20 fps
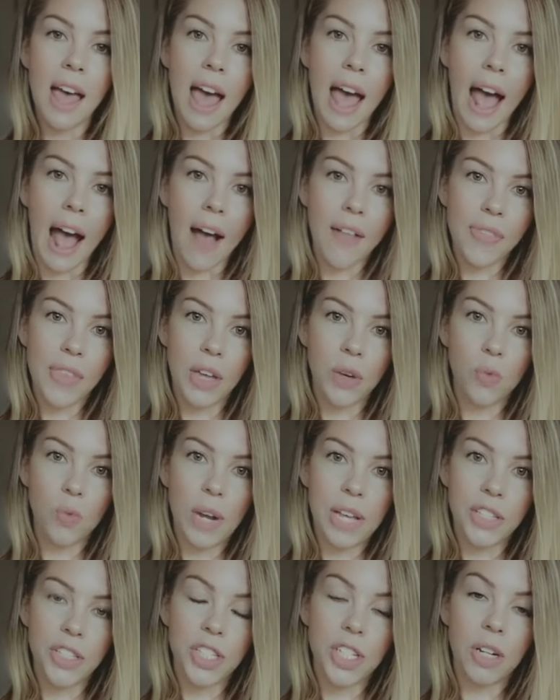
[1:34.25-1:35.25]
and then
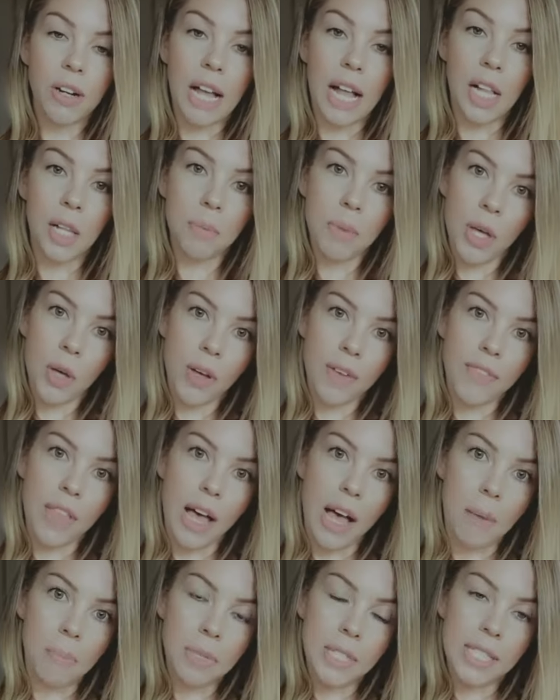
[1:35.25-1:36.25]
rest your elbow of the
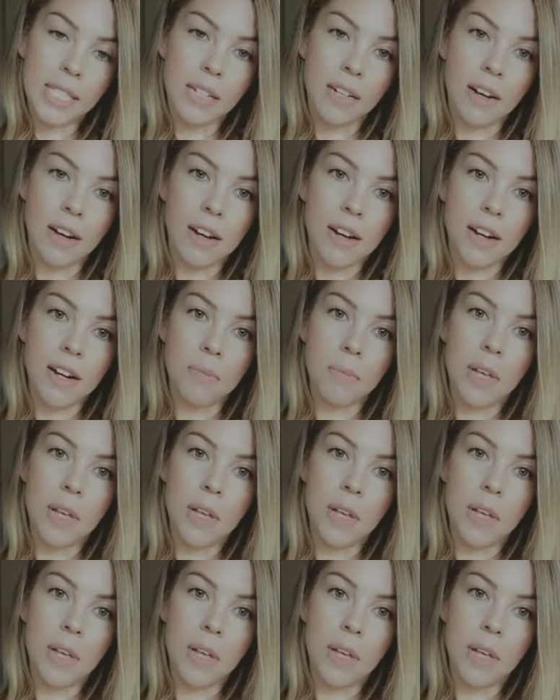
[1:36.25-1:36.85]
opposite arm